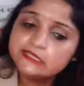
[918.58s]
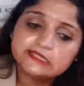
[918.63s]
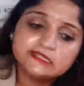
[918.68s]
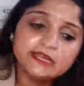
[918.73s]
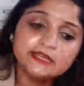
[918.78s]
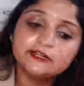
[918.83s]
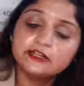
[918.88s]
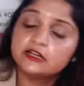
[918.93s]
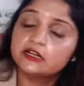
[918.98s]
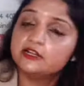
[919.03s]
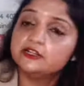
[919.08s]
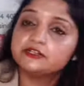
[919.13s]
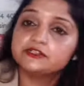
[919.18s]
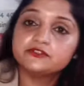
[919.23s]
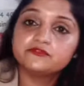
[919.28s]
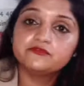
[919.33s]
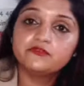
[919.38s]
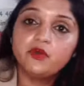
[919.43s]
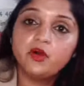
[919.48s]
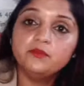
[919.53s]
state
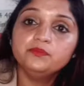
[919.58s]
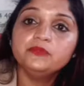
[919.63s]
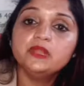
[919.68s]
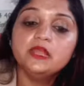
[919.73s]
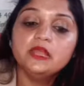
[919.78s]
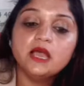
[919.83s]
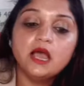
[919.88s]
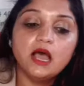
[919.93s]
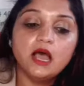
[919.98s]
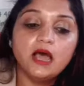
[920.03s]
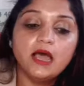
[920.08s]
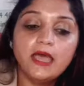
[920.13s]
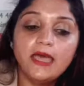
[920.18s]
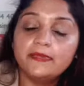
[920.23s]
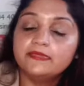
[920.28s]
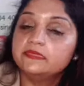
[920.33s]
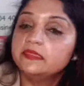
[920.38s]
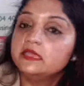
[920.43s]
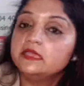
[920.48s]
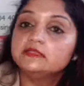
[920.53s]
declaration form,
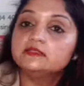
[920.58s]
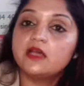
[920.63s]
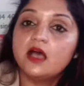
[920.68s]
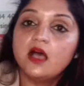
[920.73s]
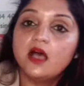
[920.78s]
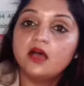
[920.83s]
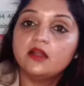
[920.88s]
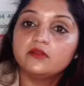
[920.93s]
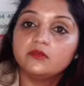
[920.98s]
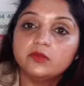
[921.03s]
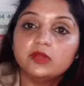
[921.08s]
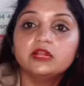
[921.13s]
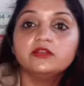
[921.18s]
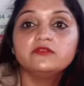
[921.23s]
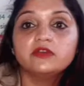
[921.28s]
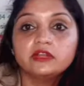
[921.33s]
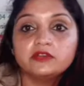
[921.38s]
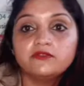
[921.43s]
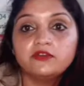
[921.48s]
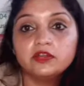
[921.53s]
and these are
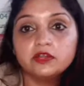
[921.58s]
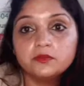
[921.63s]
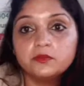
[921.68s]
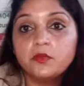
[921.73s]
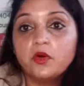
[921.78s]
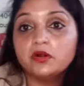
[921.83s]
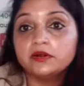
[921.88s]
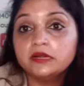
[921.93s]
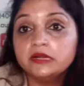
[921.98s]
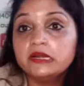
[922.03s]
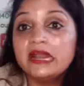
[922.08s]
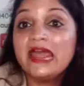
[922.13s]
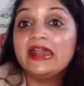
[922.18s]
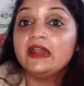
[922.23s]
really very, very important,